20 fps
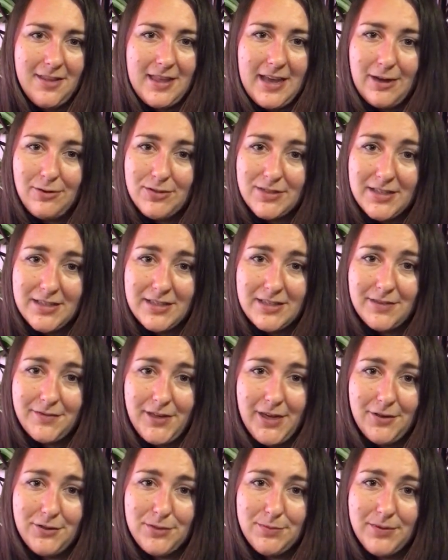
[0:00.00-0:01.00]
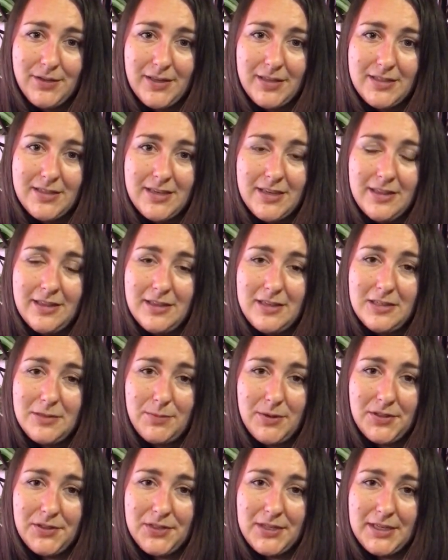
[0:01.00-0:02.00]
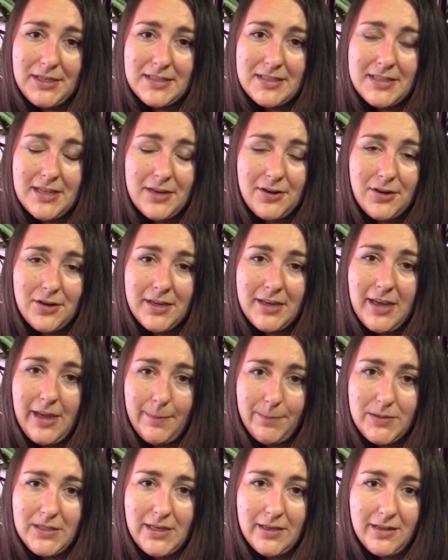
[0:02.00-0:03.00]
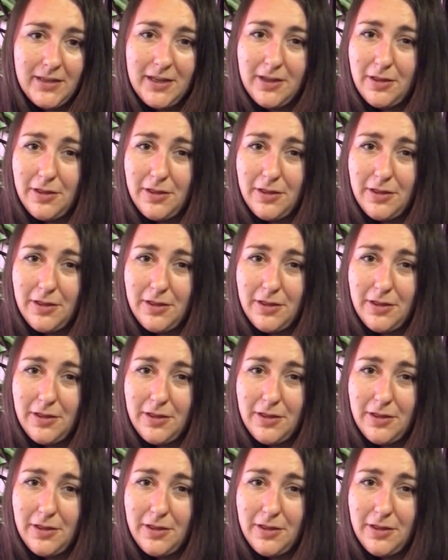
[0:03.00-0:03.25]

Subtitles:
thousands of houseplants in these buildings that are kept at like